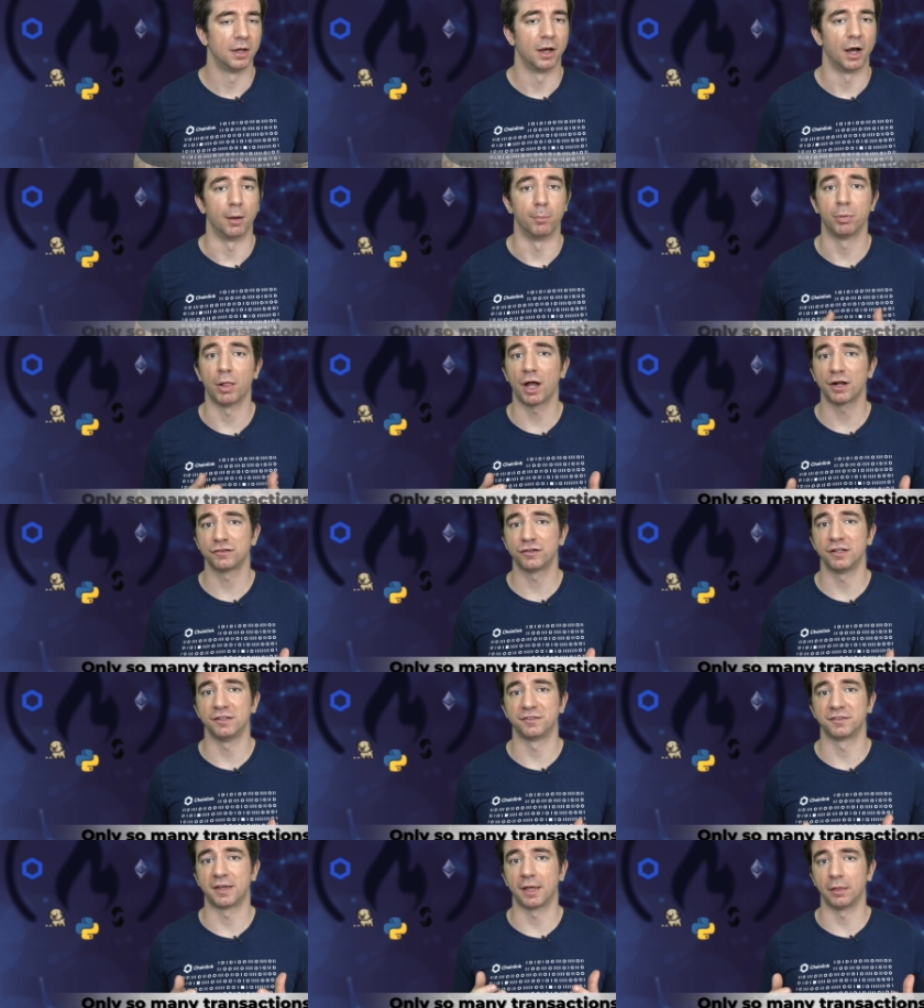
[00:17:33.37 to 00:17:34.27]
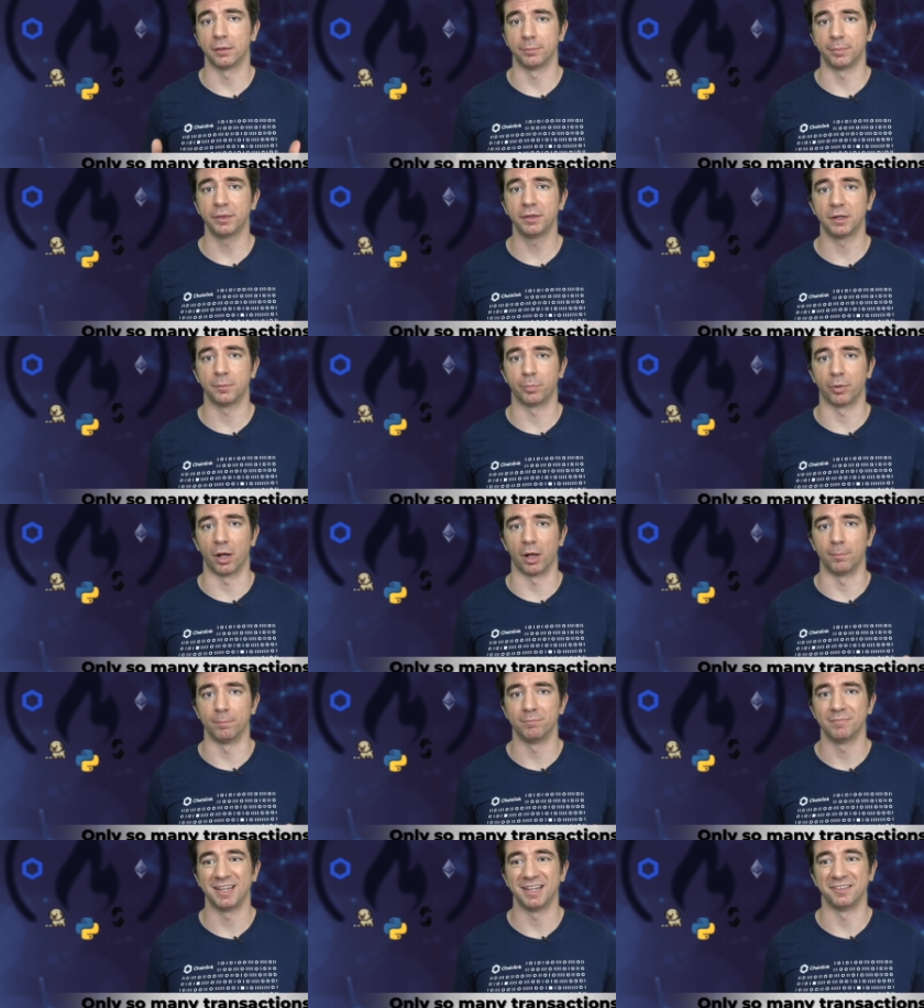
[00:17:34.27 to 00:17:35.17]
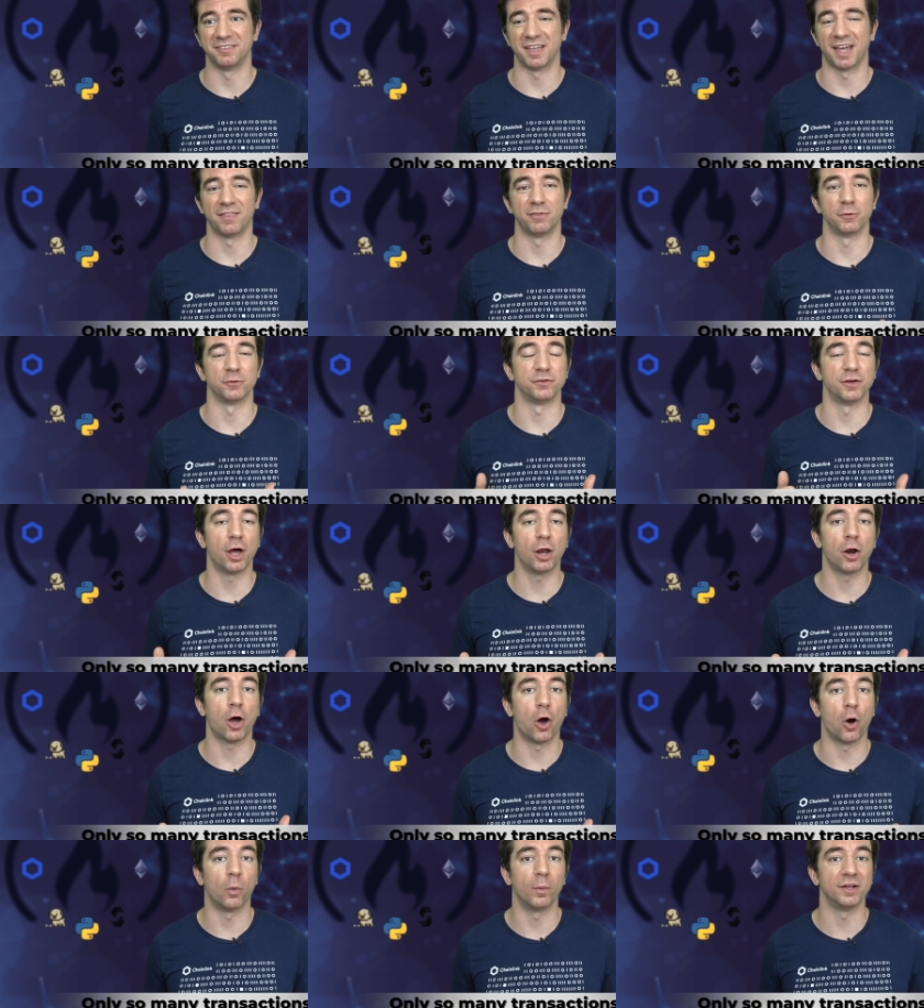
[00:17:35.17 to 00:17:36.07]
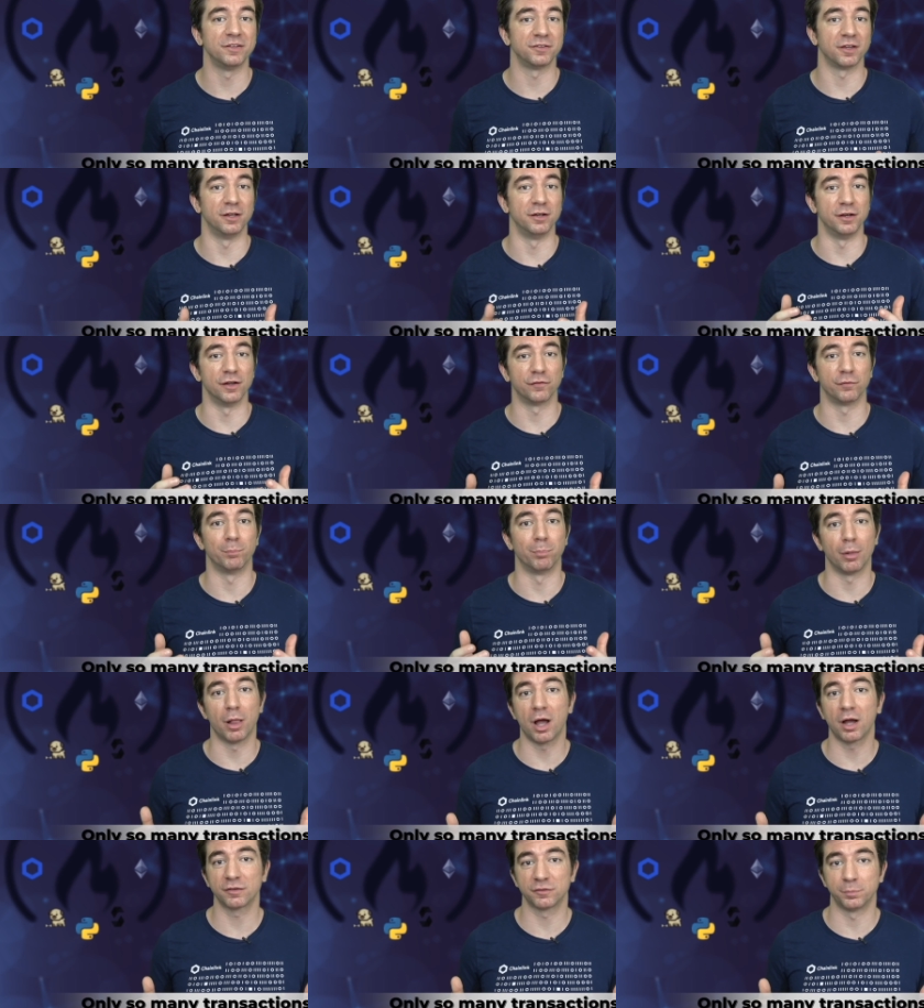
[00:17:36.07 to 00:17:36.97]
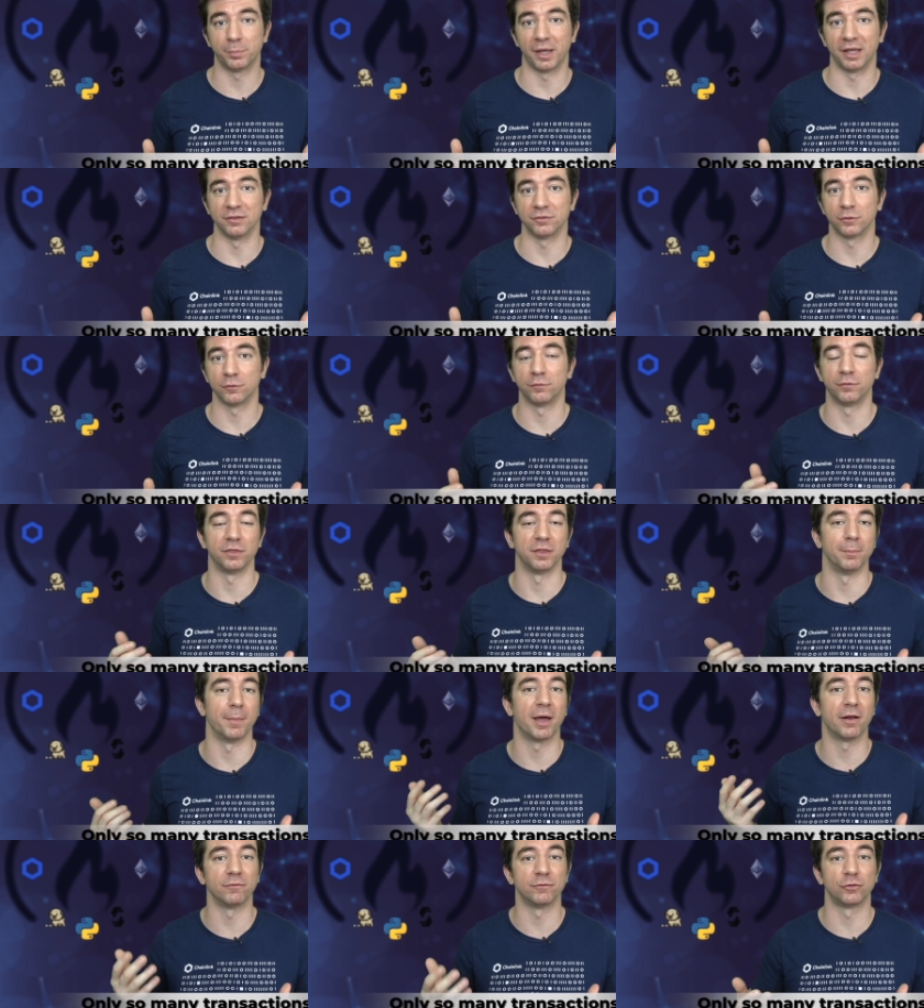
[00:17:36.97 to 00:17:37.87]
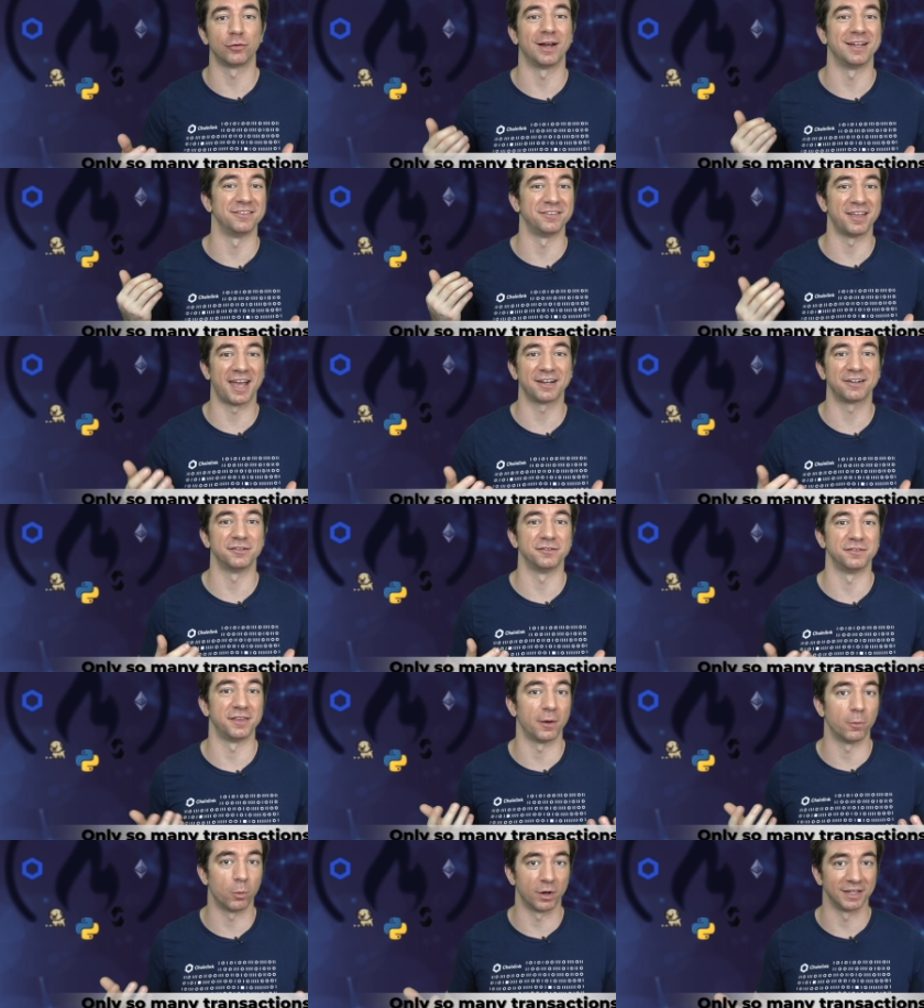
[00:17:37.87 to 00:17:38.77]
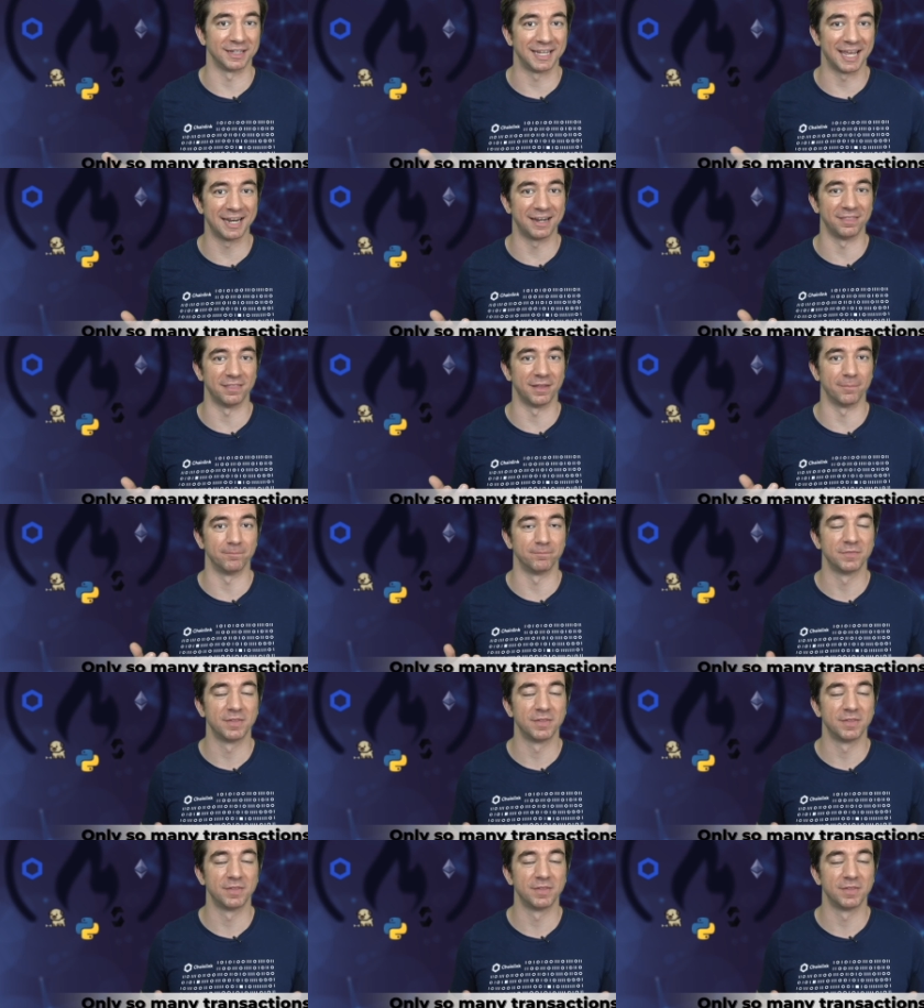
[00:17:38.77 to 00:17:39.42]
A blockchain scalability problem is that there's not always enough block space for the amount of transactions that want to get in them.